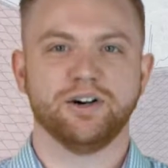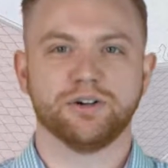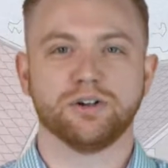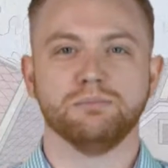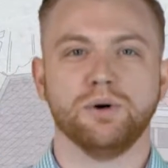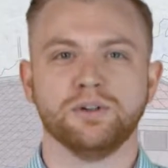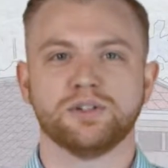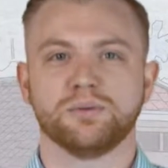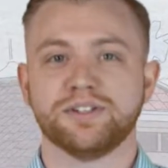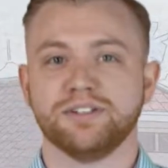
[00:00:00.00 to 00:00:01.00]
are your
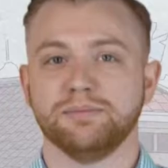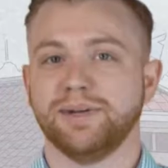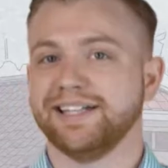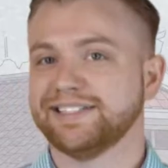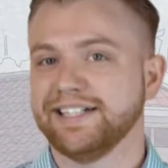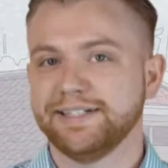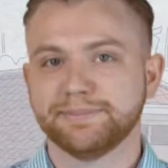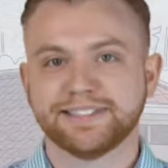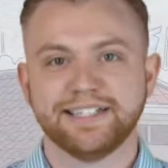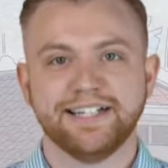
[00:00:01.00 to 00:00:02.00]
most recent pay
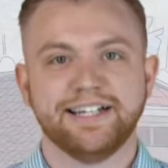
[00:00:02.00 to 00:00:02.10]
stubs